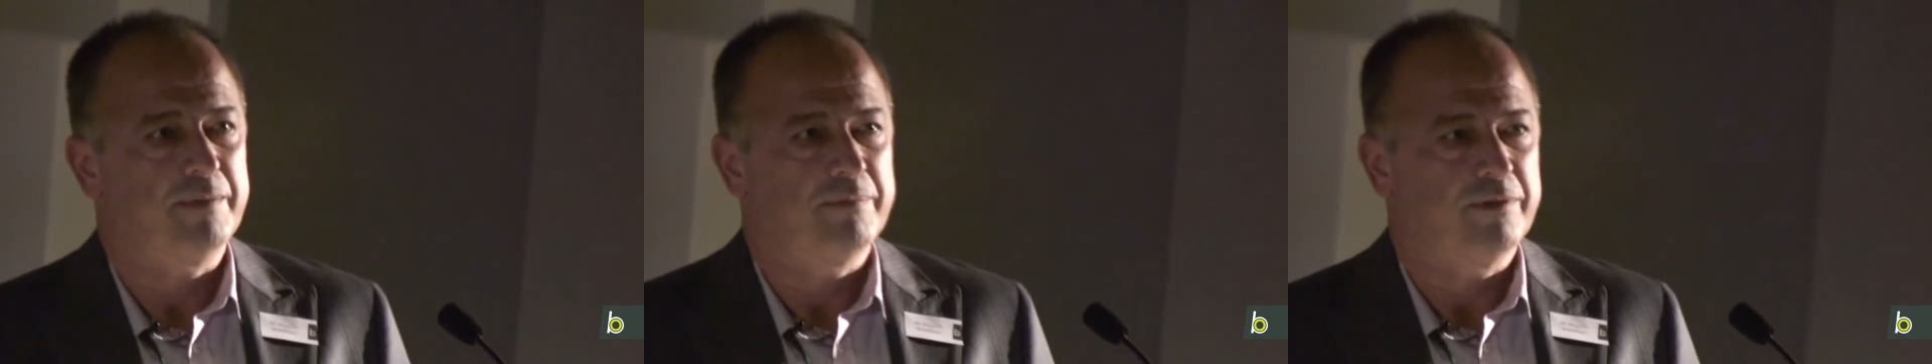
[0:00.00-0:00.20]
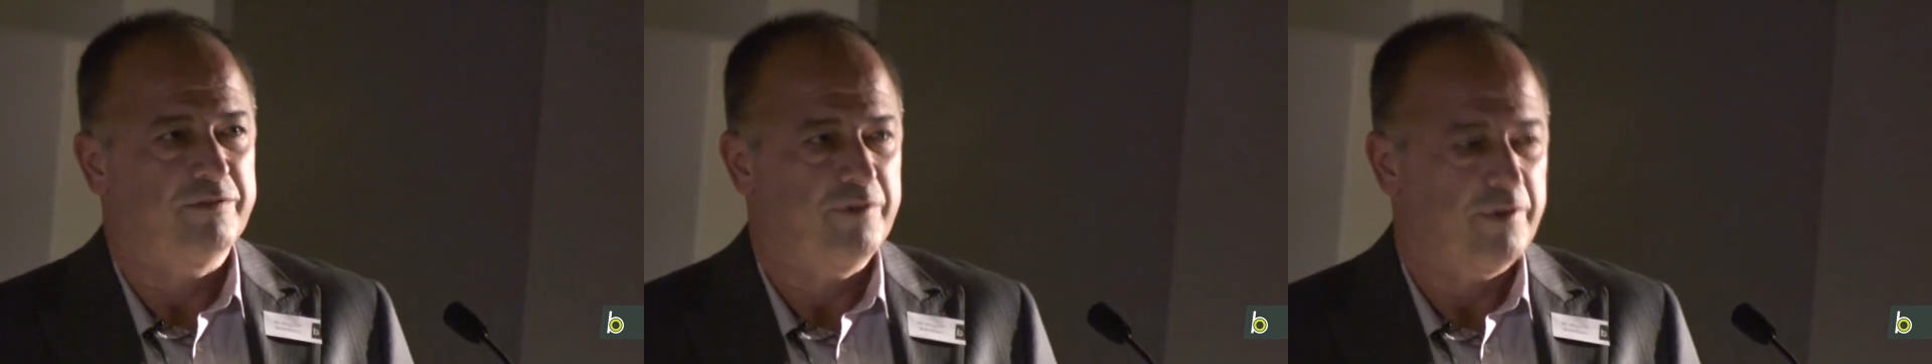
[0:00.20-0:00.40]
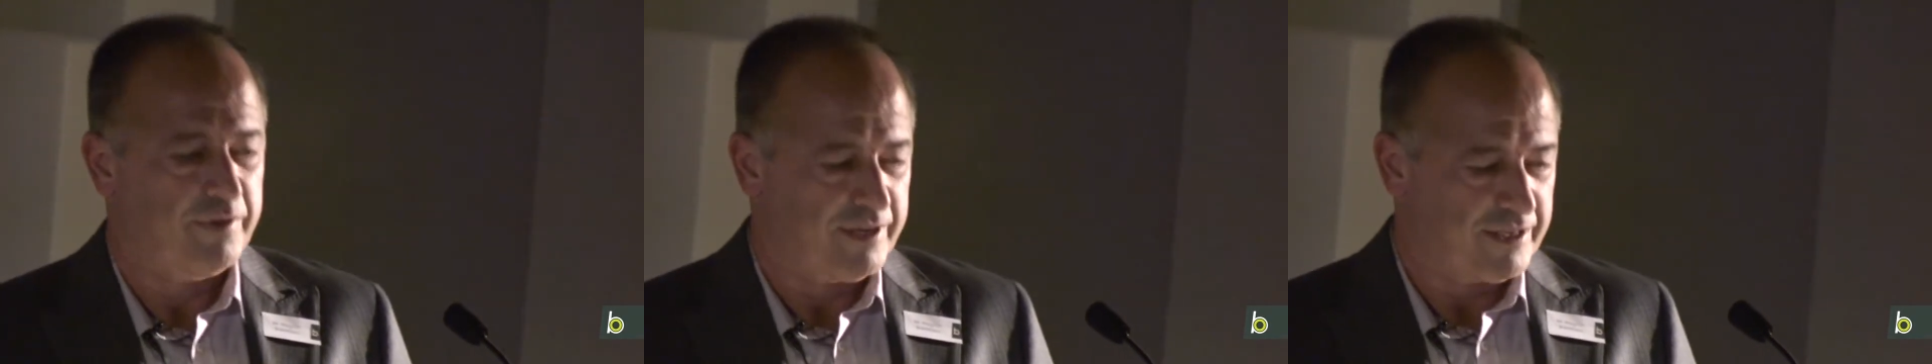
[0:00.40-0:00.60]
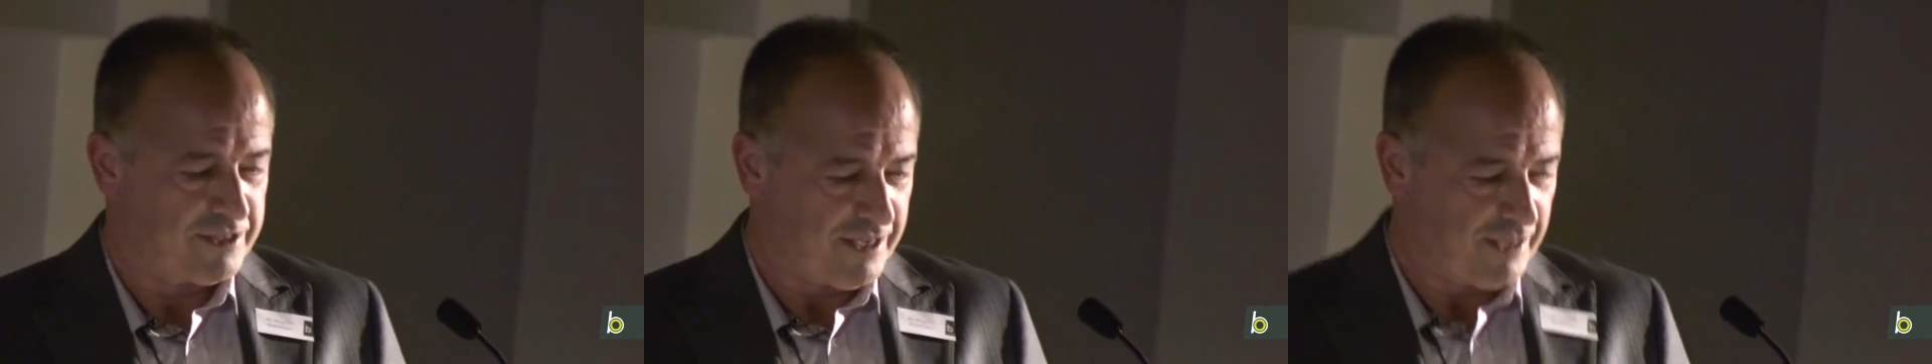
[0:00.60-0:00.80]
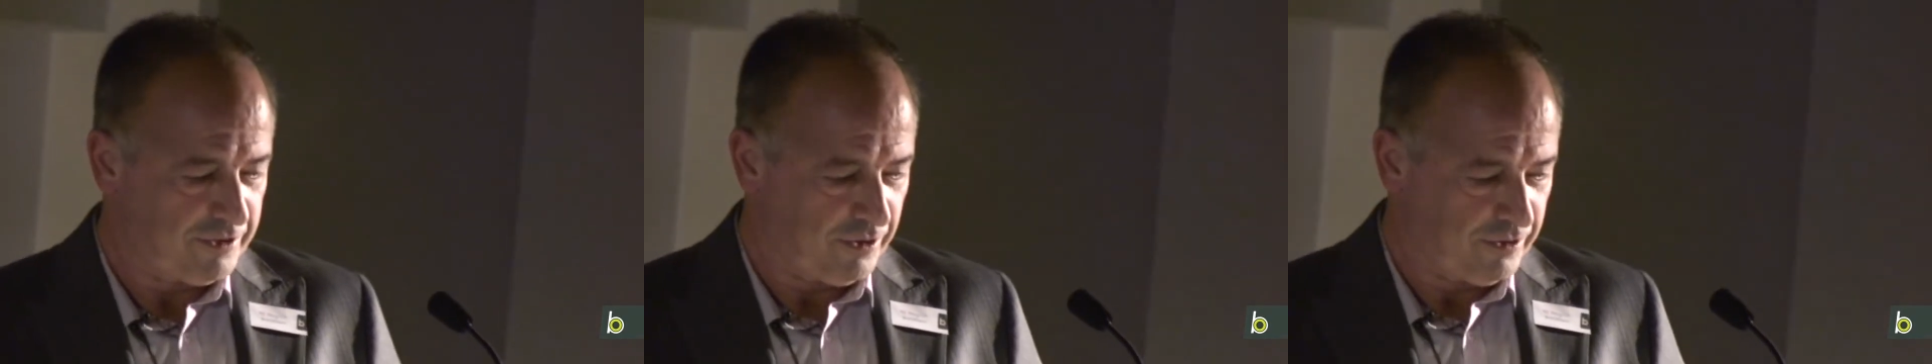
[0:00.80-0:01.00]
people for
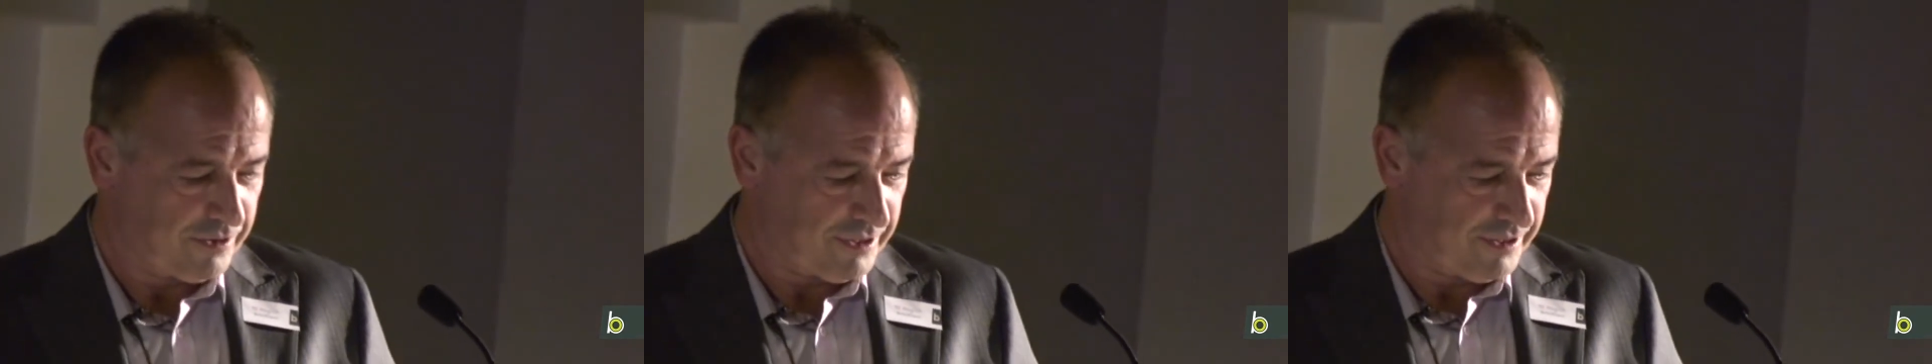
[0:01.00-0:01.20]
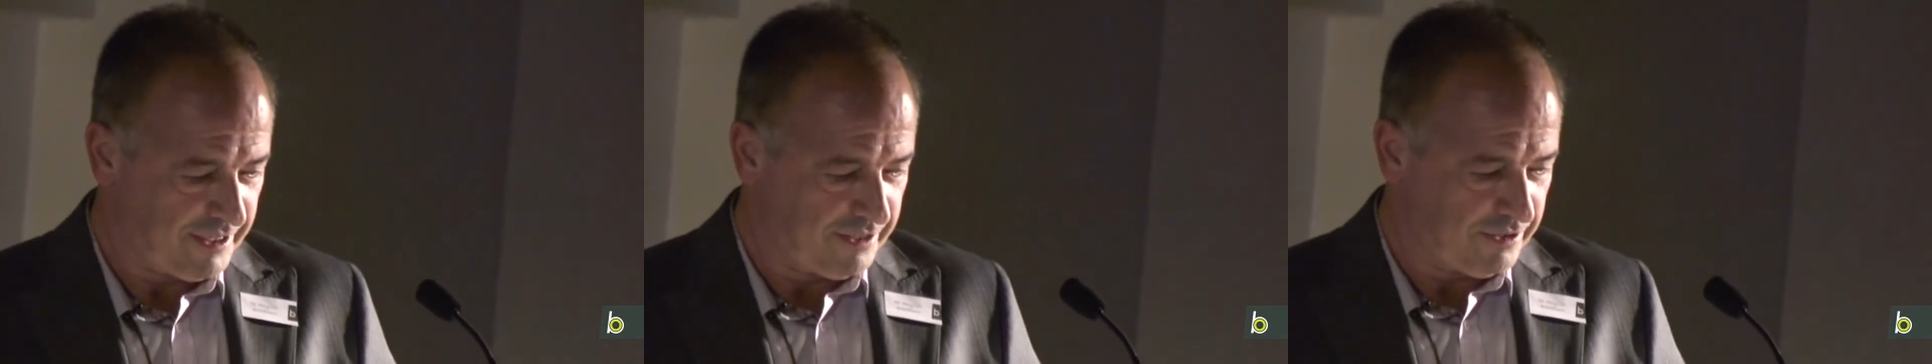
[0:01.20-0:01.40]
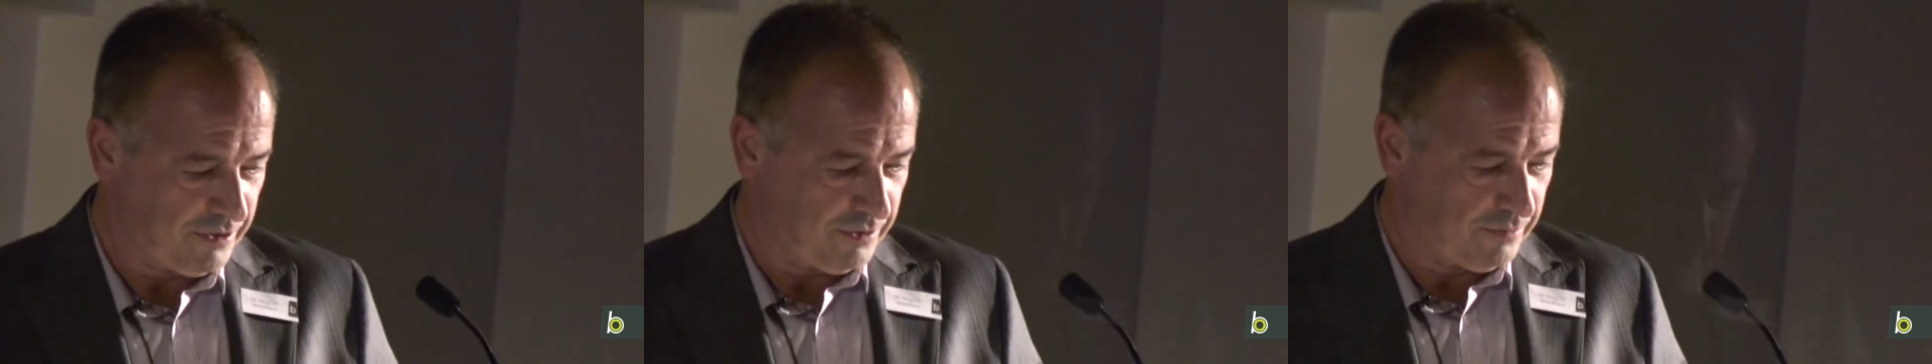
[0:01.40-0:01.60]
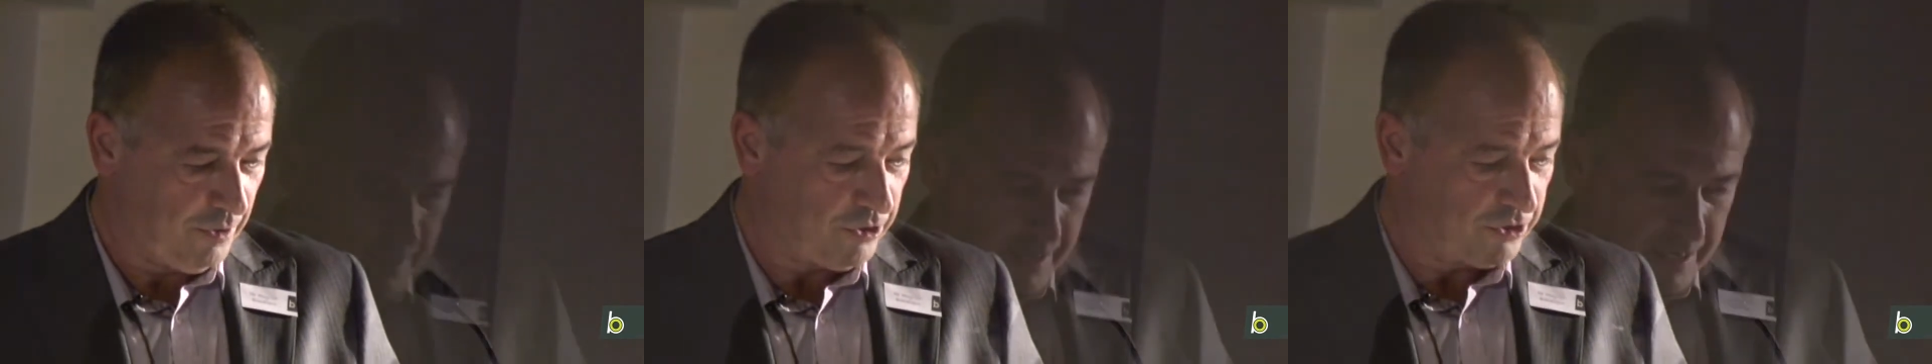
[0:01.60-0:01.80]
things they don't need or